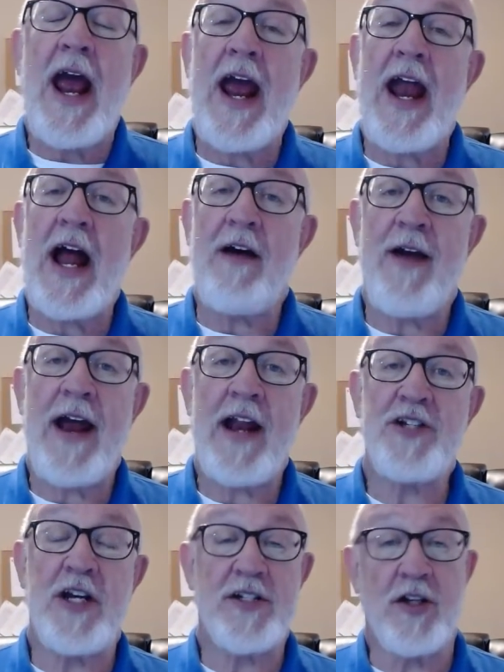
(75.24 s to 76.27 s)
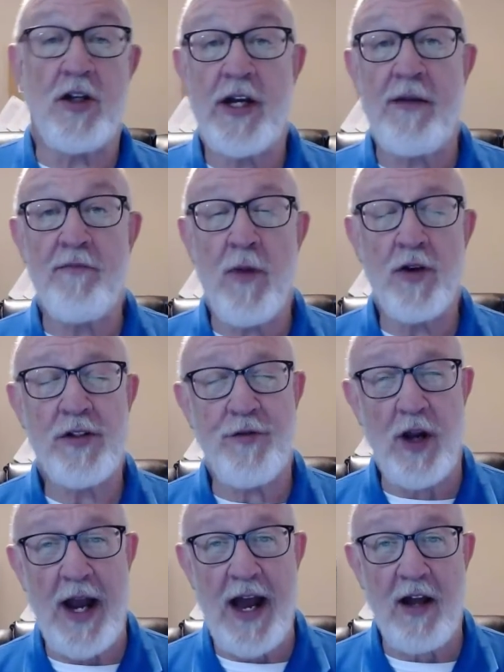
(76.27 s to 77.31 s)
and I've had a chance to look at most of
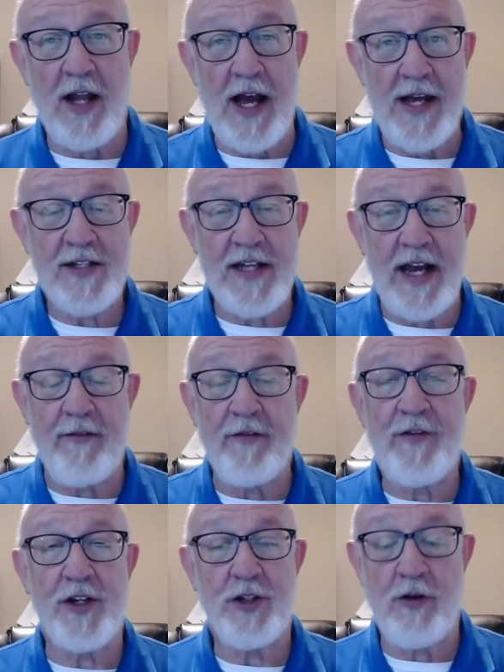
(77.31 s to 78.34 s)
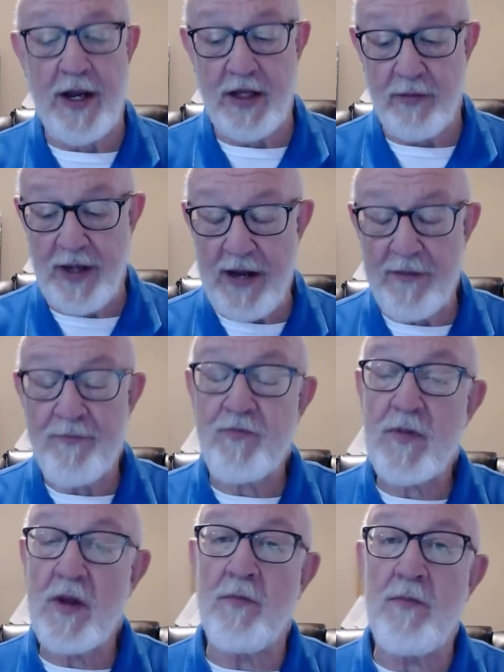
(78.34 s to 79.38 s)
your outlines. I haven't finished grading them yet,
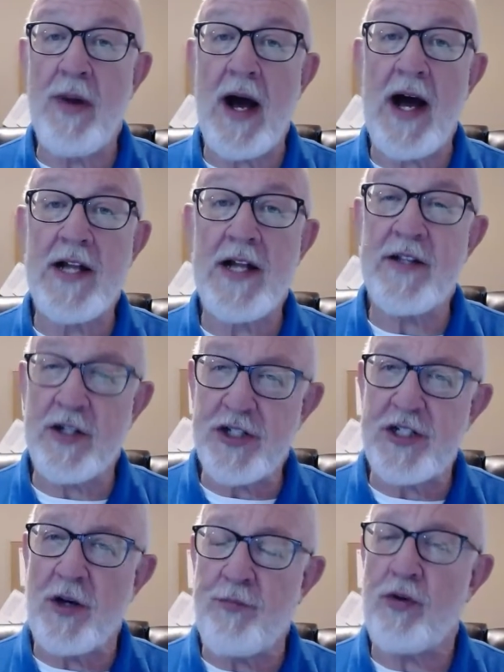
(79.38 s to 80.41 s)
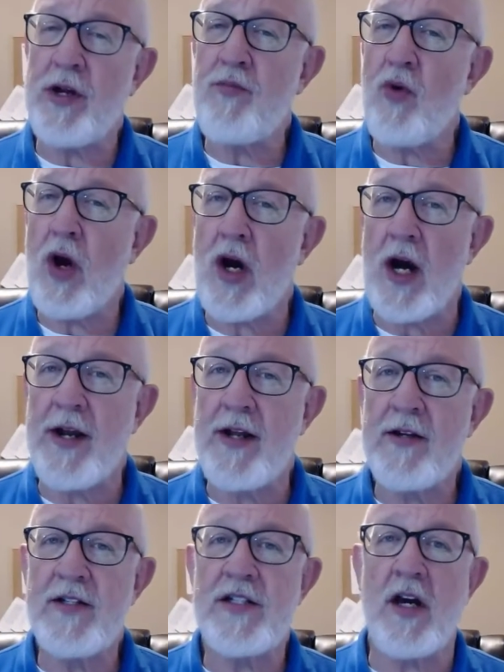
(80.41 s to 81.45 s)
but they're still pretty broad.
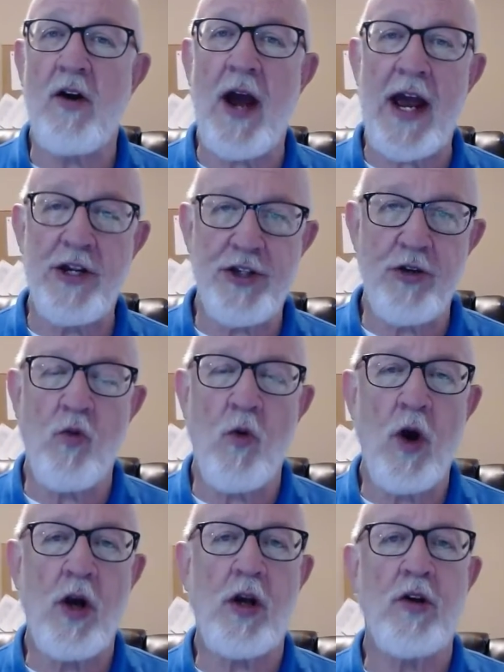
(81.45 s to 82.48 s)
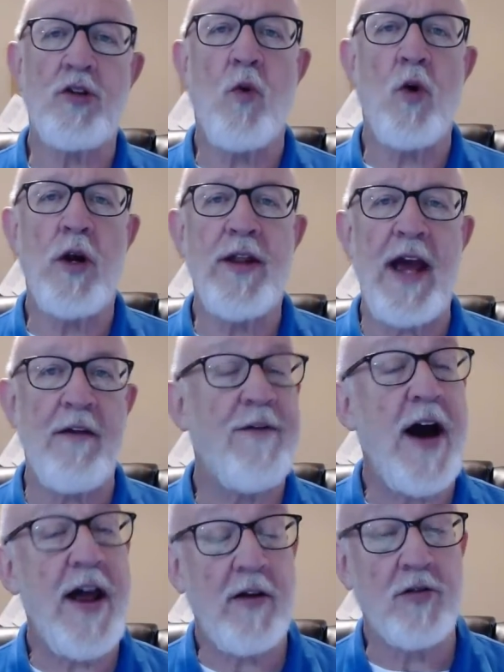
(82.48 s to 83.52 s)
So as you work toward that
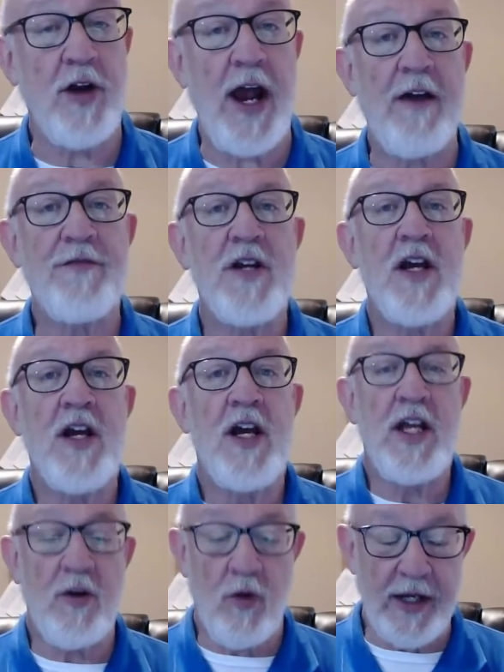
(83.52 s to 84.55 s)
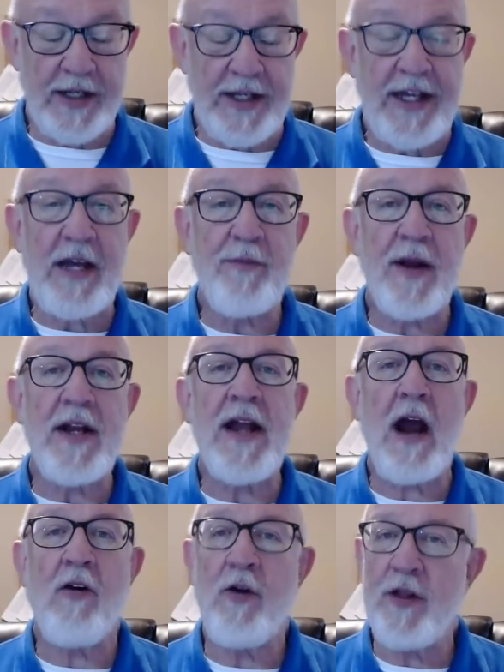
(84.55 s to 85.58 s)
final draft, you want to keep
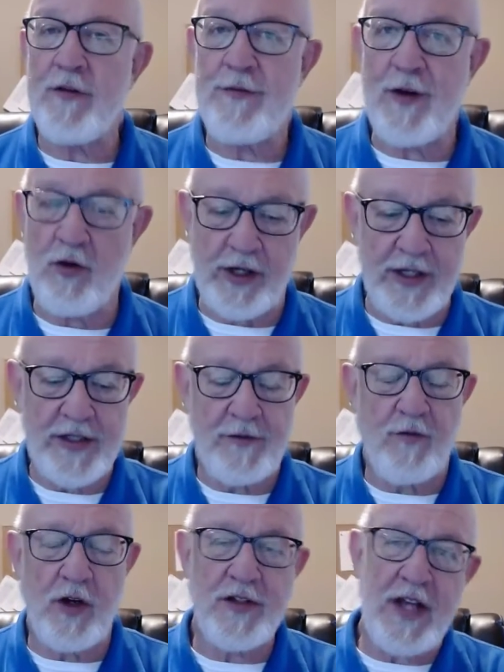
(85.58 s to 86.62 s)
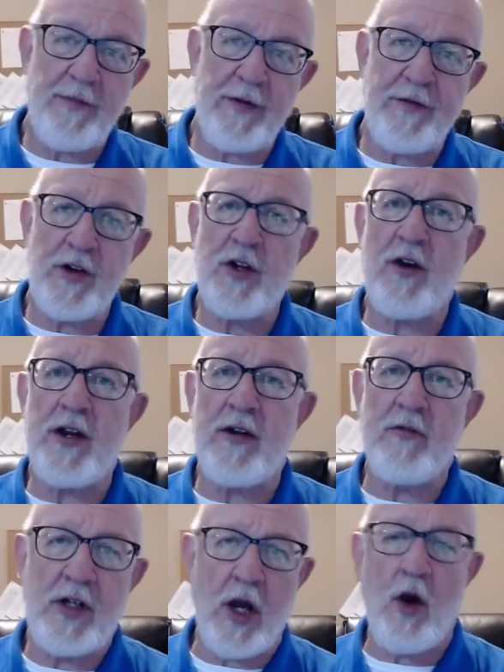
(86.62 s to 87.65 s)
narrowing the focus. For example, if you're
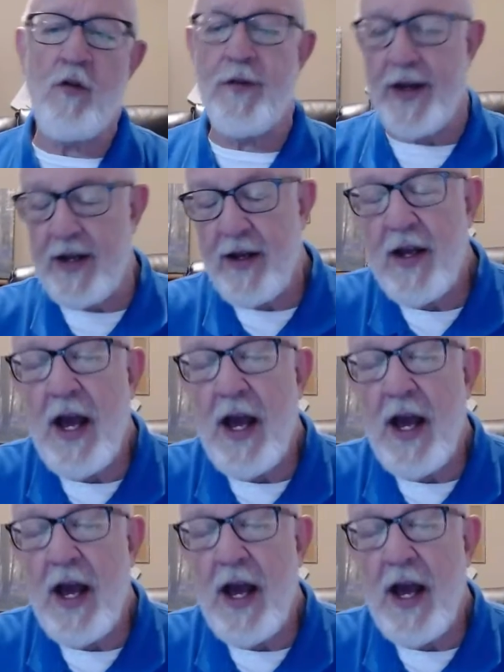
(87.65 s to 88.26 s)
doing COVID's